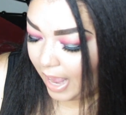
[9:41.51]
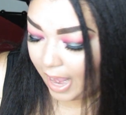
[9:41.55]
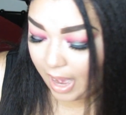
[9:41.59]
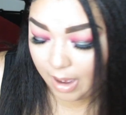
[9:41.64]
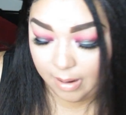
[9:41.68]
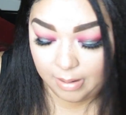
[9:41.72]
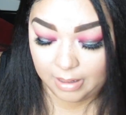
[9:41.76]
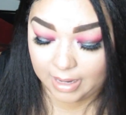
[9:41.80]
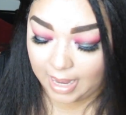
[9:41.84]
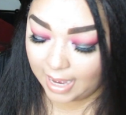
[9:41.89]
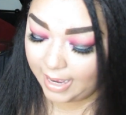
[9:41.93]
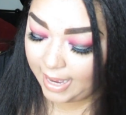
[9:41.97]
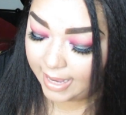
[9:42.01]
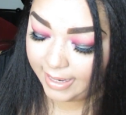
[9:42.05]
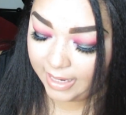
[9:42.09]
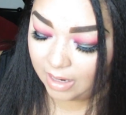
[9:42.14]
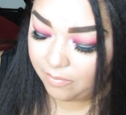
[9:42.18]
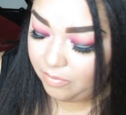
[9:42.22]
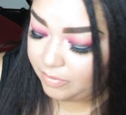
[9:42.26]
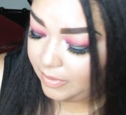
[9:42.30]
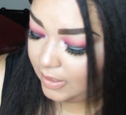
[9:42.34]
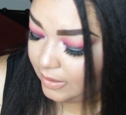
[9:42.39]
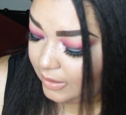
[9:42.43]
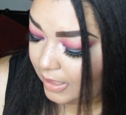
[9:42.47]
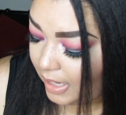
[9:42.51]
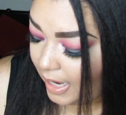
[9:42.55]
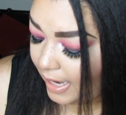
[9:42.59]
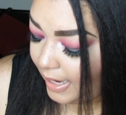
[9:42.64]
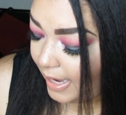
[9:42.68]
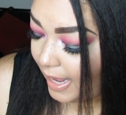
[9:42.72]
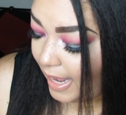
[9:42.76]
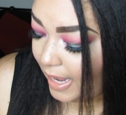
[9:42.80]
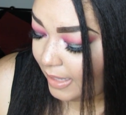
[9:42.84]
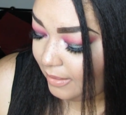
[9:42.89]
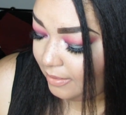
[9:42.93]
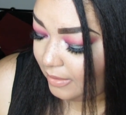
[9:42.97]
I like everything that I
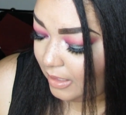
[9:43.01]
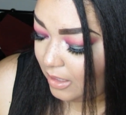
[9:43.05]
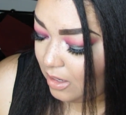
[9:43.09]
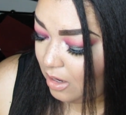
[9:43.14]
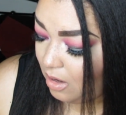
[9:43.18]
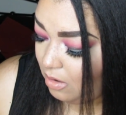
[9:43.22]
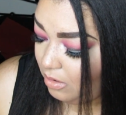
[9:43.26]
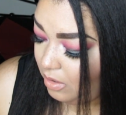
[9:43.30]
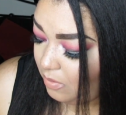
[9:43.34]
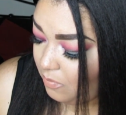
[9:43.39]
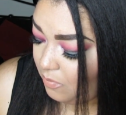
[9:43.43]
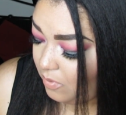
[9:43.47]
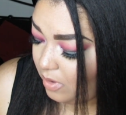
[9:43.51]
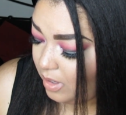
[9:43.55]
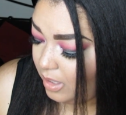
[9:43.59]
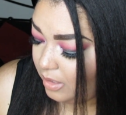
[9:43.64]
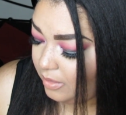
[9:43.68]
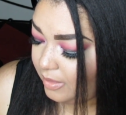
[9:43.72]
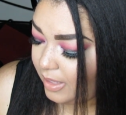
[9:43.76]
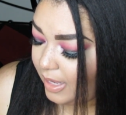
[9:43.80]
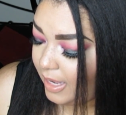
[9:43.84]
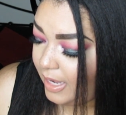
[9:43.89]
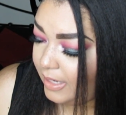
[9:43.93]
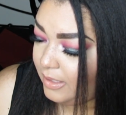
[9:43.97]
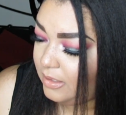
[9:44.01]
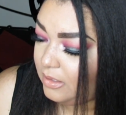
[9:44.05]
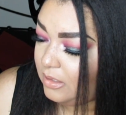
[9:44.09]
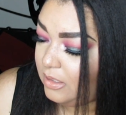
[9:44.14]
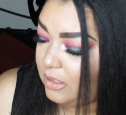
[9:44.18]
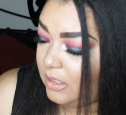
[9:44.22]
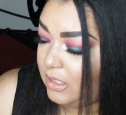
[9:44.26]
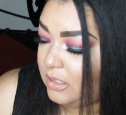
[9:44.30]
got. The only one that